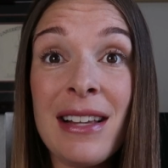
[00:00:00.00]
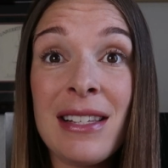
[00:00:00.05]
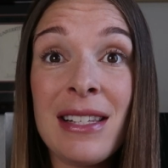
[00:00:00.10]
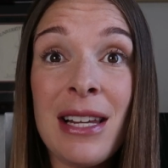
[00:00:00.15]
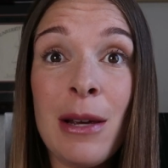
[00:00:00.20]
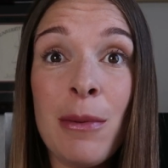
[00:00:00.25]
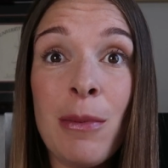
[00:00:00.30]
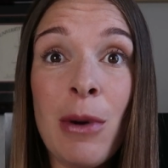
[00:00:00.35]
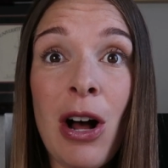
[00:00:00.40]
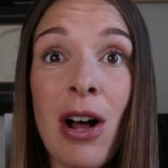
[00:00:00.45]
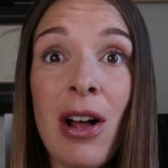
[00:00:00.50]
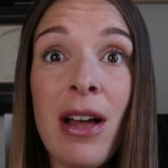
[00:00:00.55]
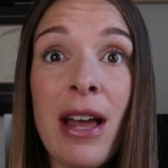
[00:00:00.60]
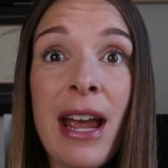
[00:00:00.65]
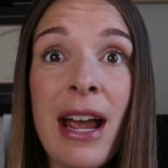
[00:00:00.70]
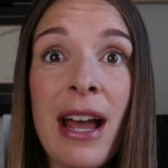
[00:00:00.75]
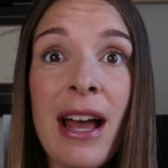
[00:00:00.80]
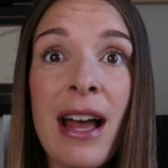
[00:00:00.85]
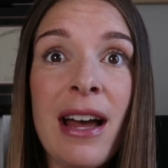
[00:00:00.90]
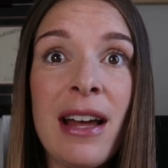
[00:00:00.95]
has T-ball,
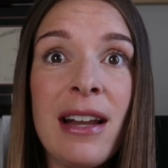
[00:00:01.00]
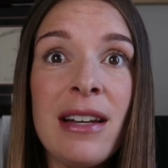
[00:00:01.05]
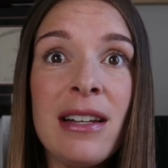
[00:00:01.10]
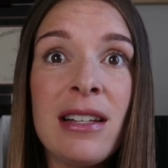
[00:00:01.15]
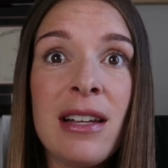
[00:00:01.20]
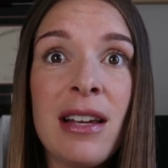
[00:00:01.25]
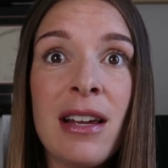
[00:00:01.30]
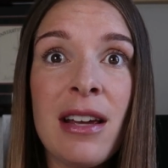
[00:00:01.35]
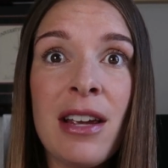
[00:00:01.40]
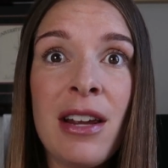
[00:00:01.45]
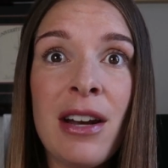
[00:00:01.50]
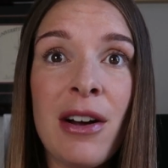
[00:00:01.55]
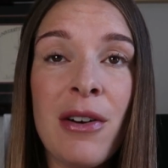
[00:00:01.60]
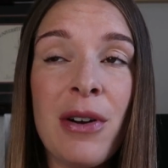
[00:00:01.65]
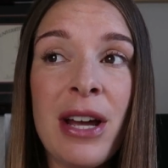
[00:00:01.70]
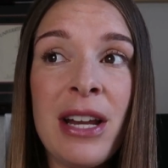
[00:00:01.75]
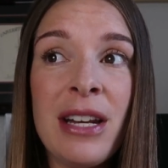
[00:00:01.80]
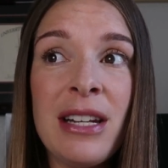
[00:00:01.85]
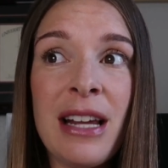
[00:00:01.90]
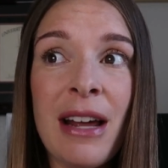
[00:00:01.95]
and
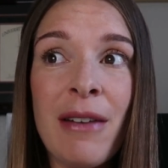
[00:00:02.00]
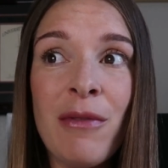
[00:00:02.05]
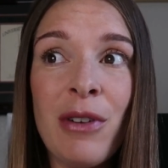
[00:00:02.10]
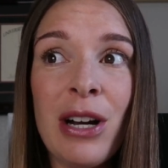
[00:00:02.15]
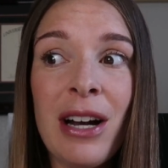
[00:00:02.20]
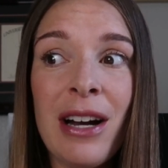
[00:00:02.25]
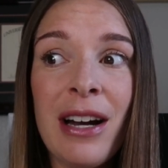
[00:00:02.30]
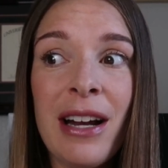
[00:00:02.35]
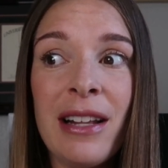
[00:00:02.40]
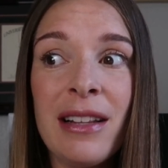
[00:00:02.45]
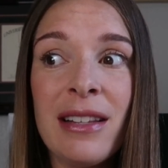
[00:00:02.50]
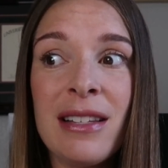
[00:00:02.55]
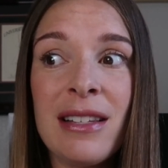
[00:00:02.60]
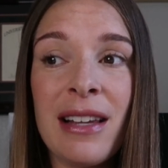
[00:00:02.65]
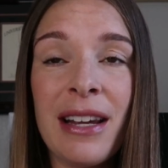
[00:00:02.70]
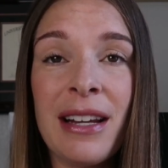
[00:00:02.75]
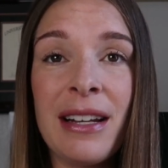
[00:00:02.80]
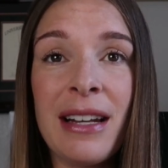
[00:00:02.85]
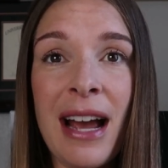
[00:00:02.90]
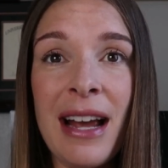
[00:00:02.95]
in Denver, it's
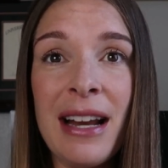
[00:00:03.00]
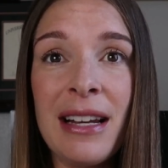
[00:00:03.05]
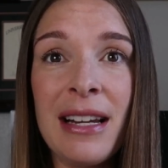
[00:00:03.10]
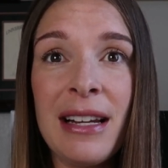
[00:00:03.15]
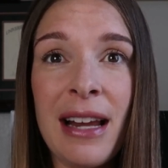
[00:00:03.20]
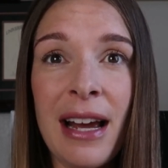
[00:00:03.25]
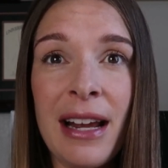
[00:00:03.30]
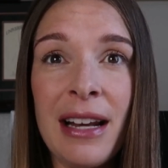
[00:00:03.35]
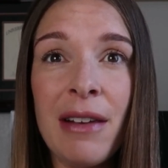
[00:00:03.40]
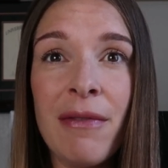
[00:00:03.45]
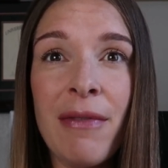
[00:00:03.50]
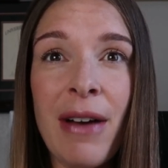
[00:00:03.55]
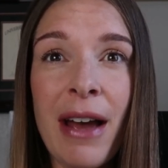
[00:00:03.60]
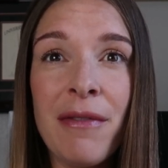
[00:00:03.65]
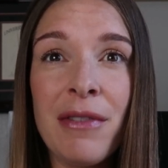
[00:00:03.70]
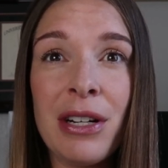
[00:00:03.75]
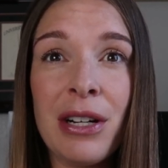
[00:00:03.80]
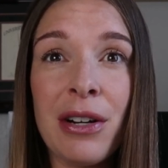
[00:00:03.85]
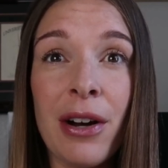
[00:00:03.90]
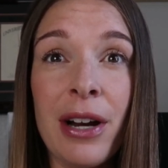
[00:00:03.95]
90,
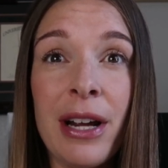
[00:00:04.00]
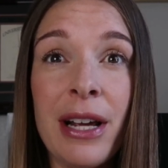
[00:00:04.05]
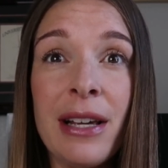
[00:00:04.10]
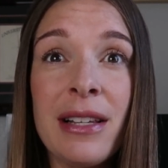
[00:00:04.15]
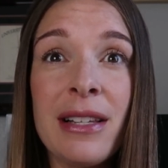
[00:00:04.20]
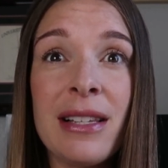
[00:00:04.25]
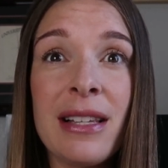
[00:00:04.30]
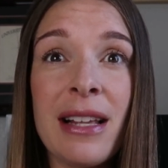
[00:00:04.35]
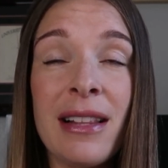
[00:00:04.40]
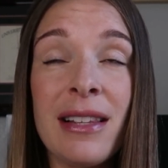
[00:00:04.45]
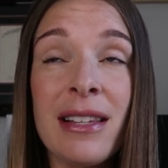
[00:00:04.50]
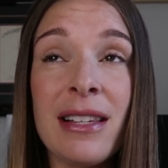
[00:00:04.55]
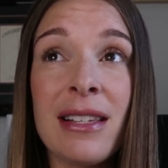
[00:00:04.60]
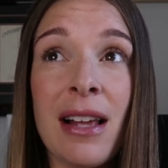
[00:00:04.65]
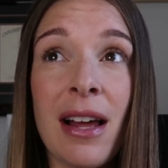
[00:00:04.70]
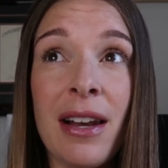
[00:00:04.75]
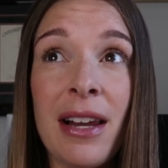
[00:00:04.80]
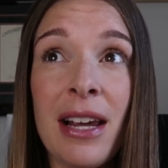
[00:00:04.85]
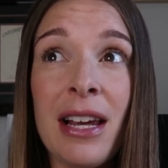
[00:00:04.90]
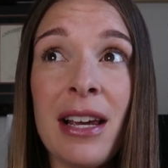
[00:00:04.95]
95 degrees and
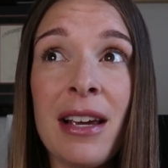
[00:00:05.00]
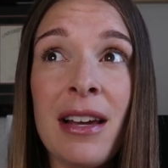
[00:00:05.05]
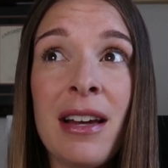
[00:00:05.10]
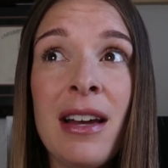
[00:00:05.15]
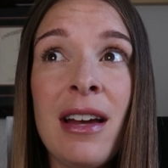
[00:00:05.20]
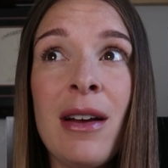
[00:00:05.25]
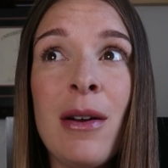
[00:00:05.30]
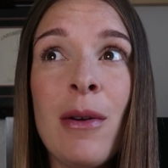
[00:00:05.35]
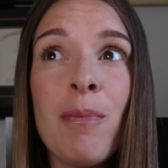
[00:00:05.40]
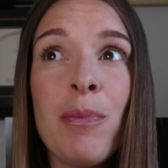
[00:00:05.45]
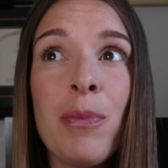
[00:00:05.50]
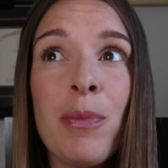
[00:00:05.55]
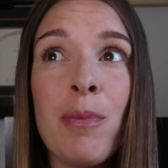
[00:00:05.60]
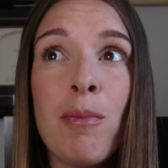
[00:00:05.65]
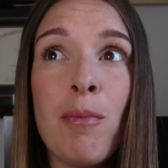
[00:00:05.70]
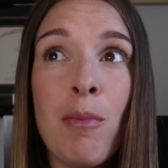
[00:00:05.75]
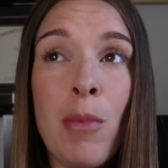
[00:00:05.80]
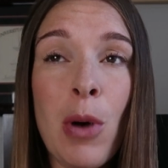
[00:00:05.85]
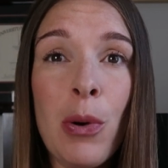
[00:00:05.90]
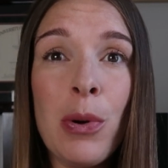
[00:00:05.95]
sunny
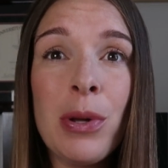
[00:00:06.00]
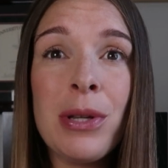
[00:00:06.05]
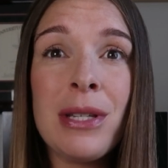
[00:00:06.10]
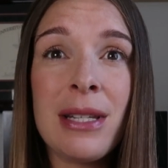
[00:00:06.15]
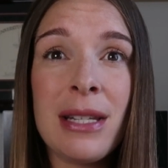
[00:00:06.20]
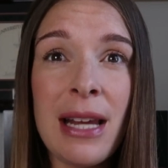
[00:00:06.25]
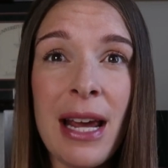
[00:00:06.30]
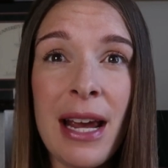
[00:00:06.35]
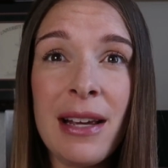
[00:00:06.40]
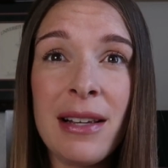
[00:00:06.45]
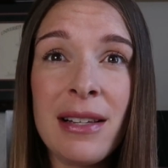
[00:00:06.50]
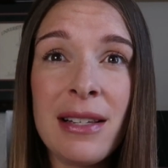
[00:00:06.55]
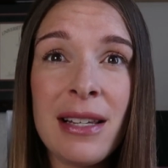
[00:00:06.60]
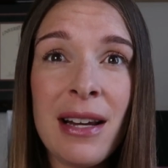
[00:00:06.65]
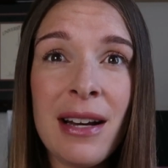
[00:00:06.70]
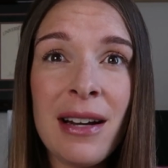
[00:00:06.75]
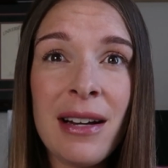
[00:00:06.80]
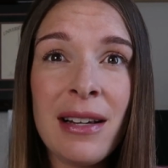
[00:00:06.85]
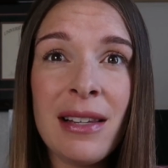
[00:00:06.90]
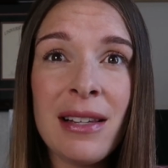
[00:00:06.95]
most days
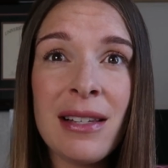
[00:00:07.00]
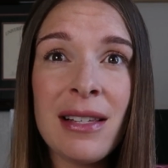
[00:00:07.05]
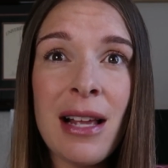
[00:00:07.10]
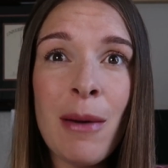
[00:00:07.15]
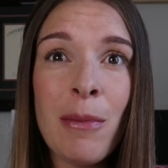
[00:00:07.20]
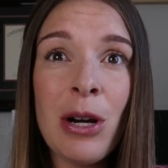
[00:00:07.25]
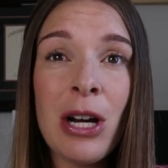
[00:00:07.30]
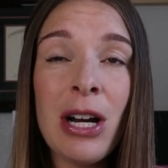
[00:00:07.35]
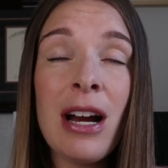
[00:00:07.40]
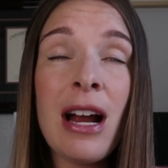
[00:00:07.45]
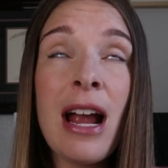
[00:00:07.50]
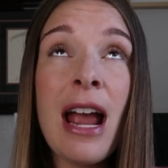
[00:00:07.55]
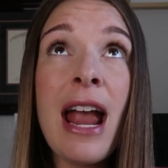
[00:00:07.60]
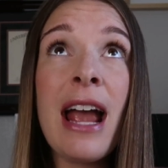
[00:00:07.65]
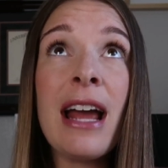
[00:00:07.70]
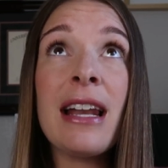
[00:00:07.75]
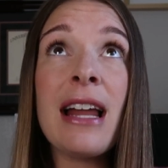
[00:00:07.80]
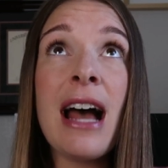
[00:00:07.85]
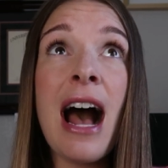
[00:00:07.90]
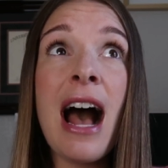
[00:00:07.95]
here in the summer,
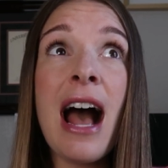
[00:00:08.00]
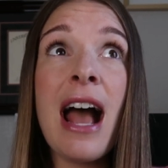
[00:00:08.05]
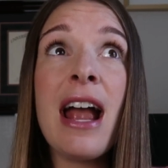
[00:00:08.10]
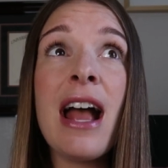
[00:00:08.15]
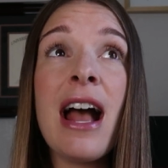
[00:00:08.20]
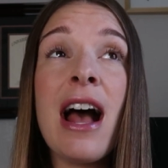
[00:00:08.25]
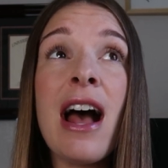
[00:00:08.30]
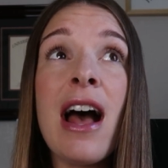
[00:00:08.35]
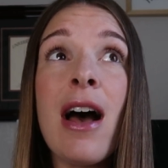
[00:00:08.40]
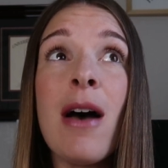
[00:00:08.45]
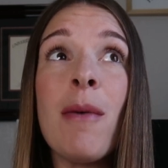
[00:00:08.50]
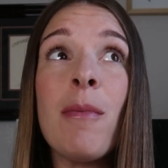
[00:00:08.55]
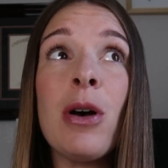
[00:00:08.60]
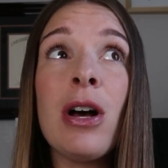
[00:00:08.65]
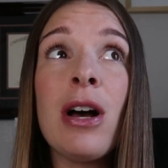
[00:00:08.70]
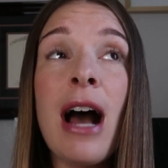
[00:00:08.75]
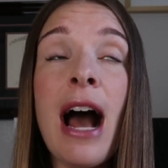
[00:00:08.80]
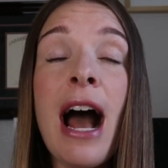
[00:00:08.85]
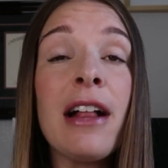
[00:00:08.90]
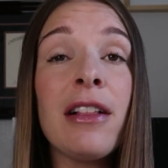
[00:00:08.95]
and
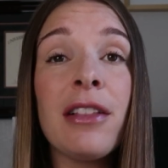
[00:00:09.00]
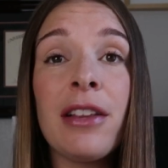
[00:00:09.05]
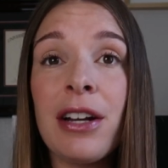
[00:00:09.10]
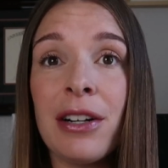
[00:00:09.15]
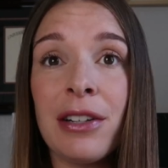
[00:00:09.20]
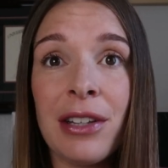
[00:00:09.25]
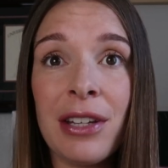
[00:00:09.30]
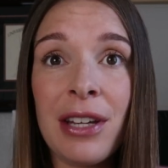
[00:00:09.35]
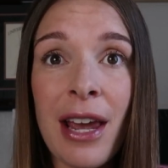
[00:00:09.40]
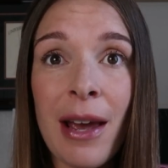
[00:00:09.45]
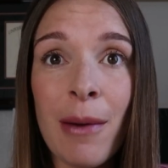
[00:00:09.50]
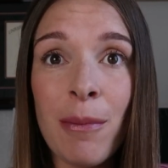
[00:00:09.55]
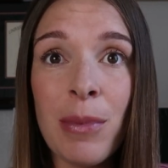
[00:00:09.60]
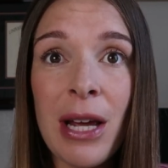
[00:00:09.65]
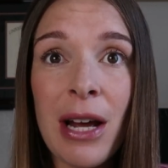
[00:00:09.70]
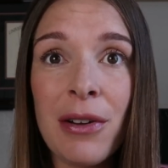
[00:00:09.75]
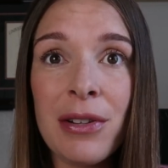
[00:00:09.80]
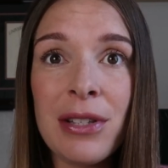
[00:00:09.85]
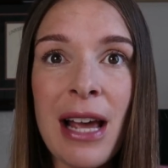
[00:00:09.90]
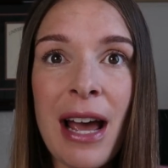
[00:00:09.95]
I literally can't
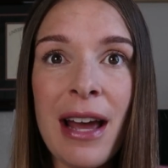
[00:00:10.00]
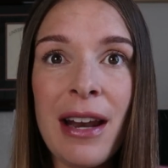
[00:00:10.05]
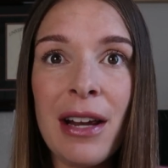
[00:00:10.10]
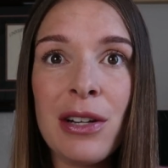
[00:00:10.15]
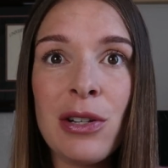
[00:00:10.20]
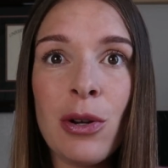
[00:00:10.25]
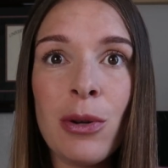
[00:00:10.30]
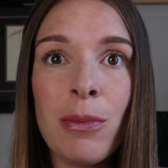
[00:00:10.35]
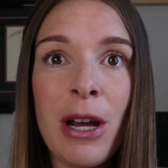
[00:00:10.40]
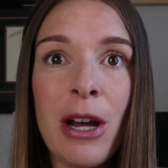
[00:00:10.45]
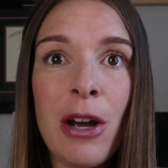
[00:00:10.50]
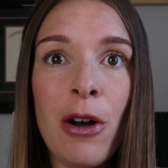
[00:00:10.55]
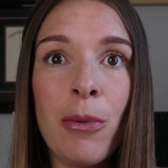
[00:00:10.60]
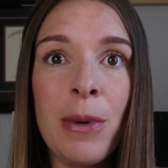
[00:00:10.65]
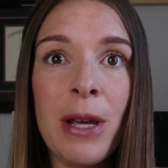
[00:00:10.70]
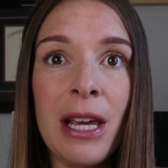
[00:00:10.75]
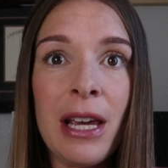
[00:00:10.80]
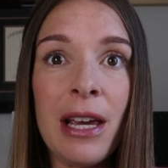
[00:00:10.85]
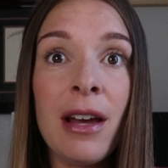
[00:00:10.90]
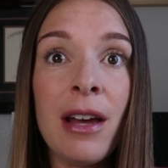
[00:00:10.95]
be outside. I told my OB